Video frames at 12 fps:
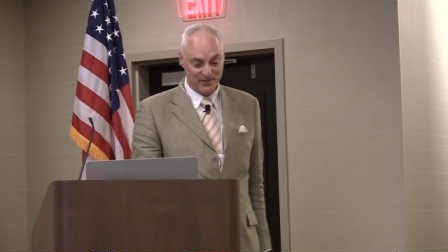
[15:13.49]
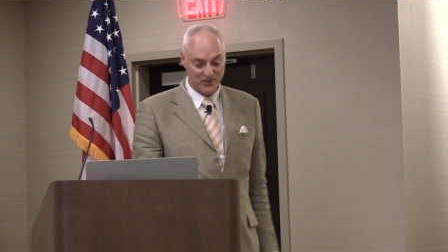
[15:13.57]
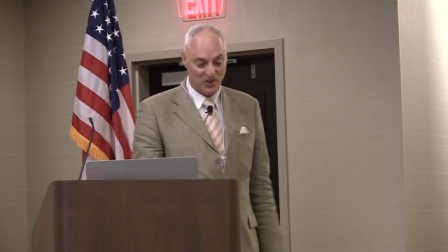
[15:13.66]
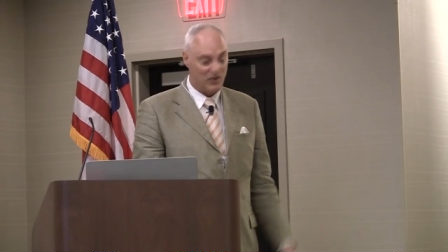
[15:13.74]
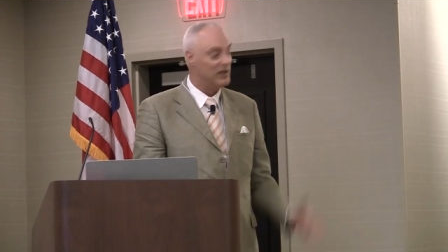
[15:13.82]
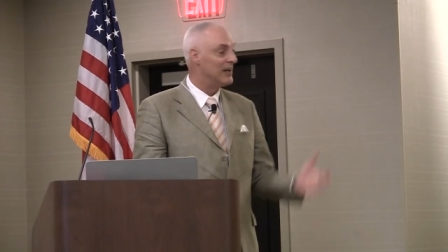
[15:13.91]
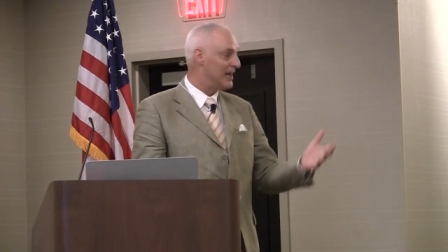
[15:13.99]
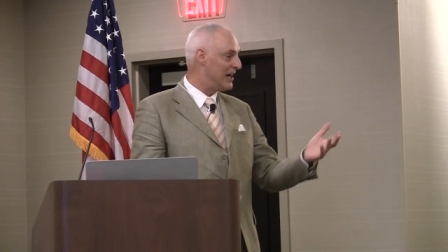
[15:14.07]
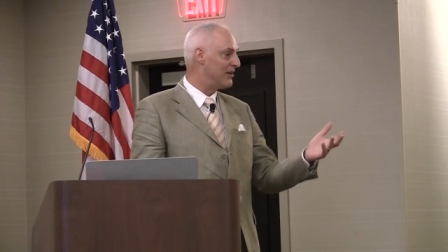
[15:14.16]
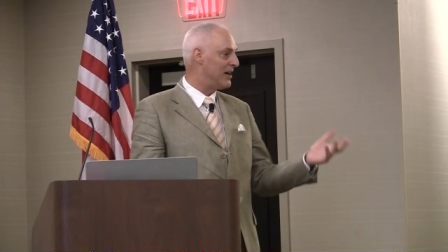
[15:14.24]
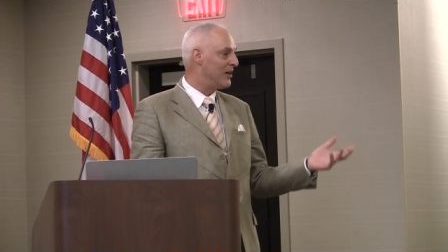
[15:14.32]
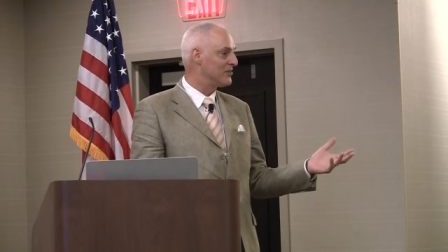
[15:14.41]
So
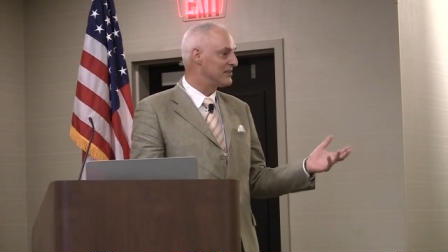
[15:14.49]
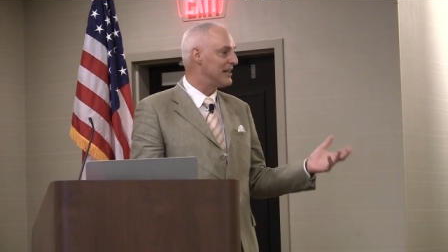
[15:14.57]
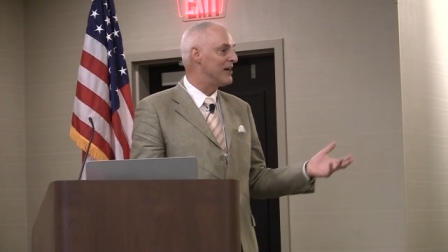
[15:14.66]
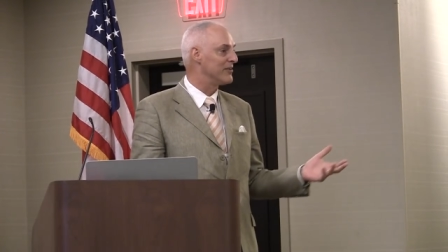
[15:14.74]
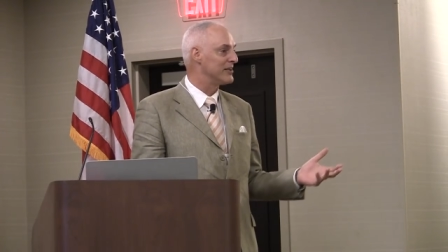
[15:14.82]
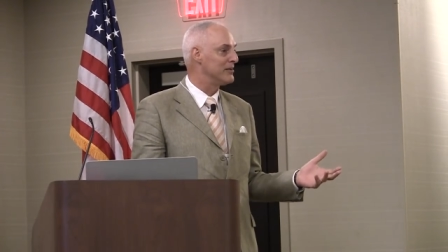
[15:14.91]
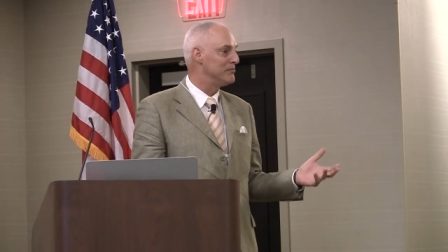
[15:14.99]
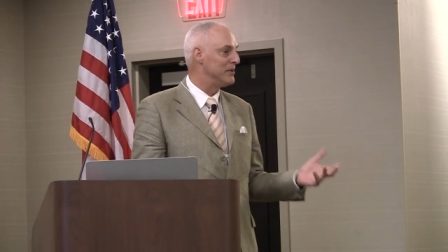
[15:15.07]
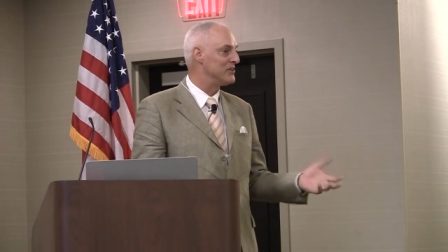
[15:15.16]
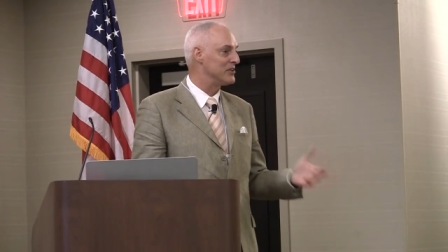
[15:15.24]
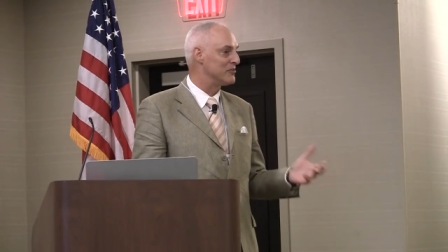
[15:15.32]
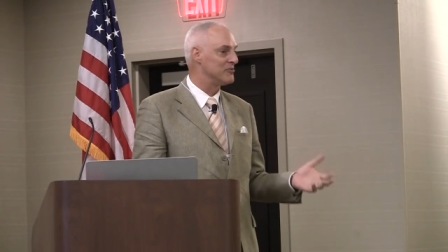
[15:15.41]
how, how's Liao going to
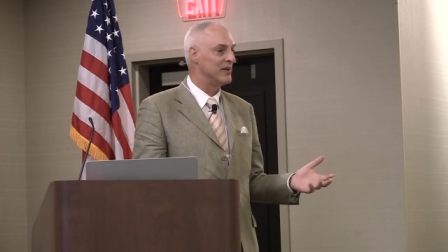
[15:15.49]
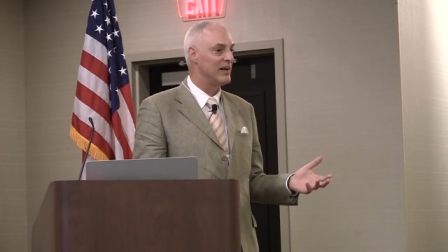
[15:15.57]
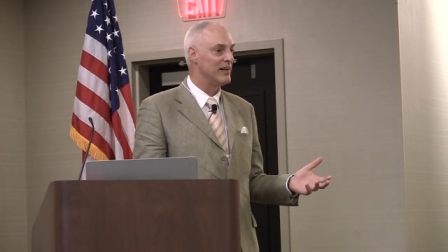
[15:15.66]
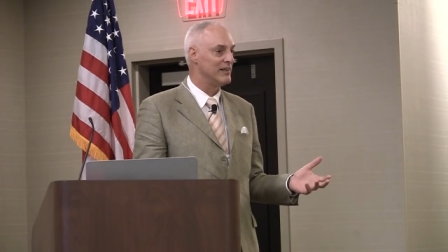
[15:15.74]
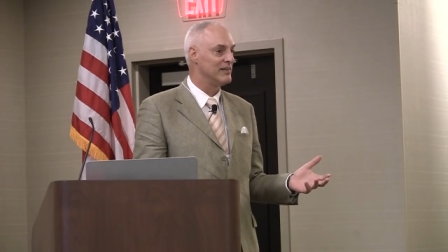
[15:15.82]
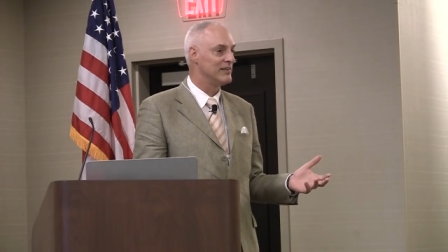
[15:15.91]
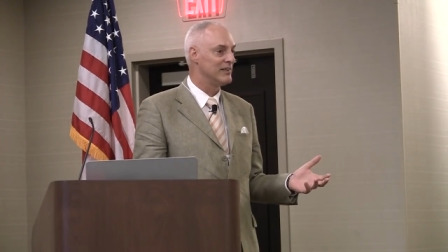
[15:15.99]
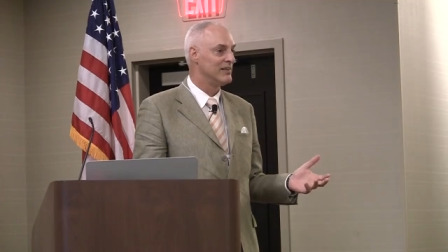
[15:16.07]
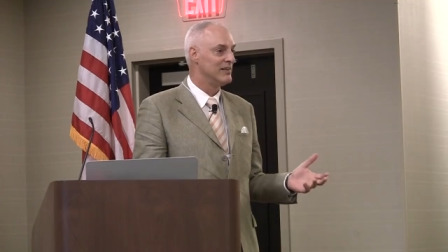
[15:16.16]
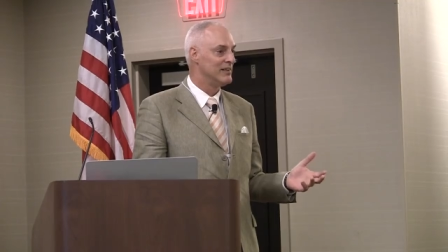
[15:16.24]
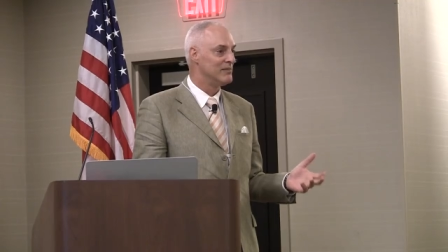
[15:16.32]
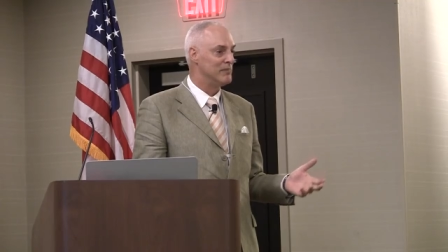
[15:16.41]

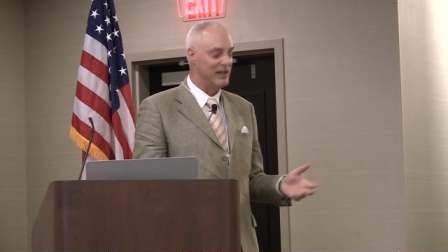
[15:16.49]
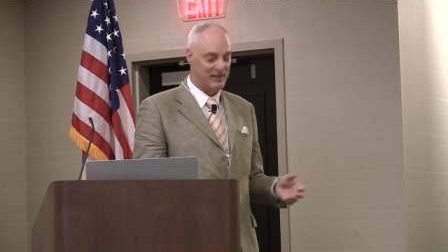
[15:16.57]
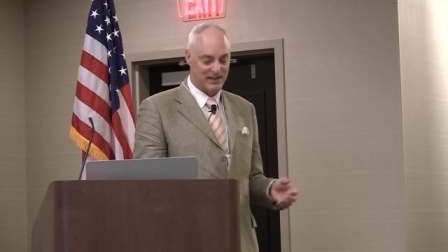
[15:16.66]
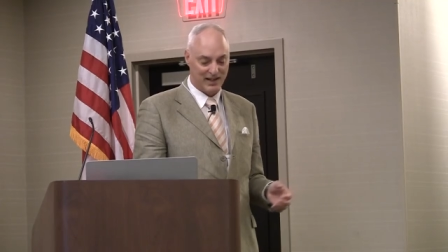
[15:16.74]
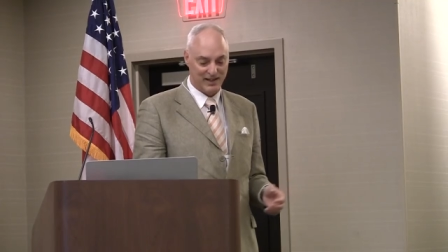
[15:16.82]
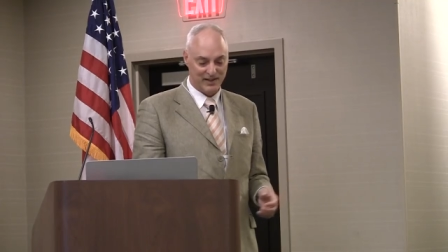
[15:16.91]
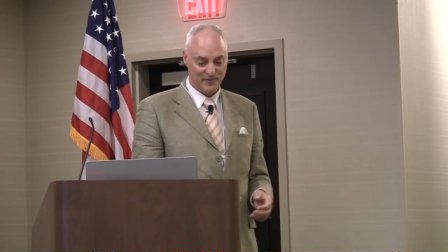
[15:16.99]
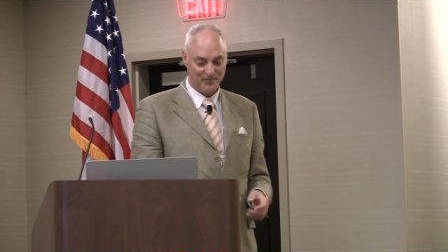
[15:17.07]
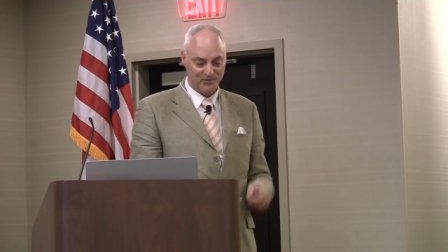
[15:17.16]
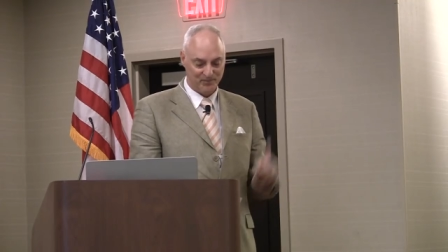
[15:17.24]
midgetify mankind?